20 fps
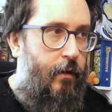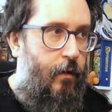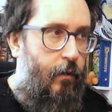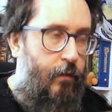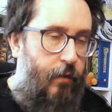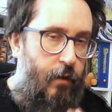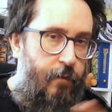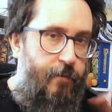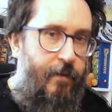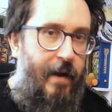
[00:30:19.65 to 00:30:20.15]

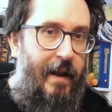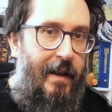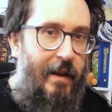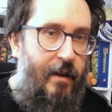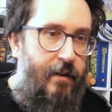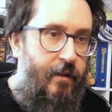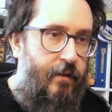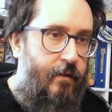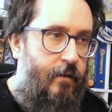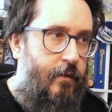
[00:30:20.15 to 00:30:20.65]
so failure
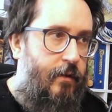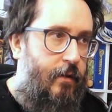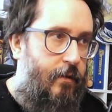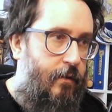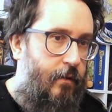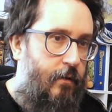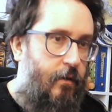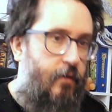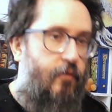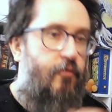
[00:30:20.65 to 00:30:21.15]

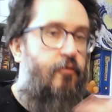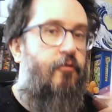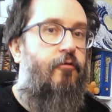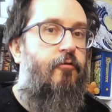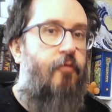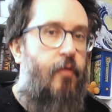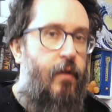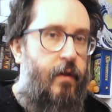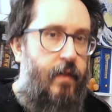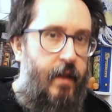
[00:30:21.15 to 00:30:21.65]
doesn't
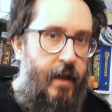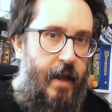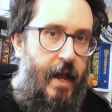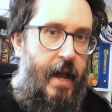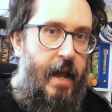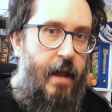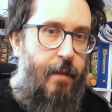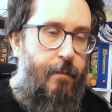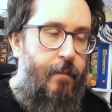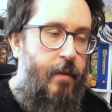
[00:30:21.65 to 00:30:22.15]
destroy the
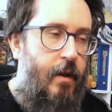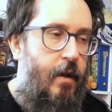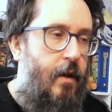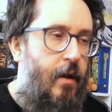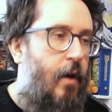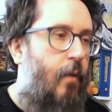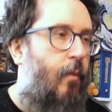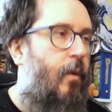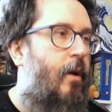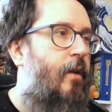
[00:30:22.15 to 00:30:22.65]
game,
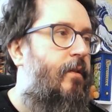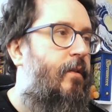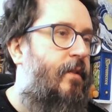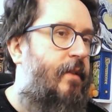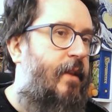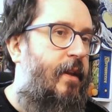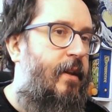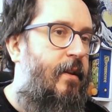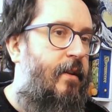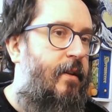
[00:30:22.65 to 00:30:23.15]
whereas in
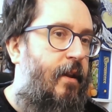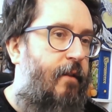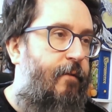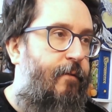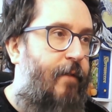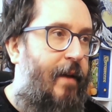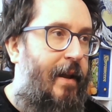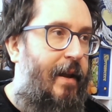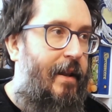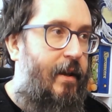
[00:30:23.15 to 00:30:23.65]
D&D,
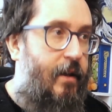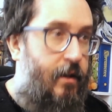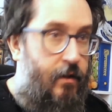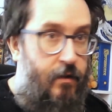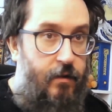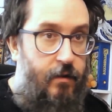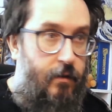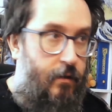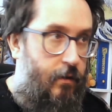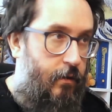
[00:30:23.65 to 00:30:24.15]
failure
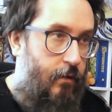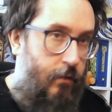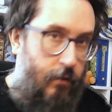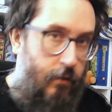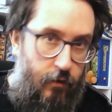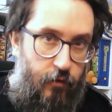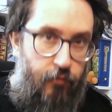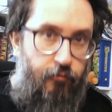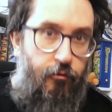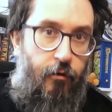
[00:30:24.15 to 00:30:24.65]
can
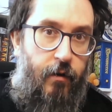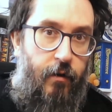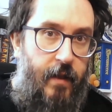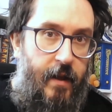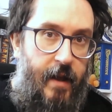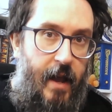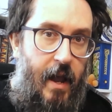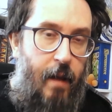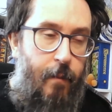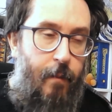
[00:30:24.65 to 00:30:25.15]
destroy the
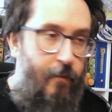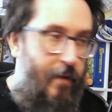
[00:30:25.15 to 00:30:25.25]
game.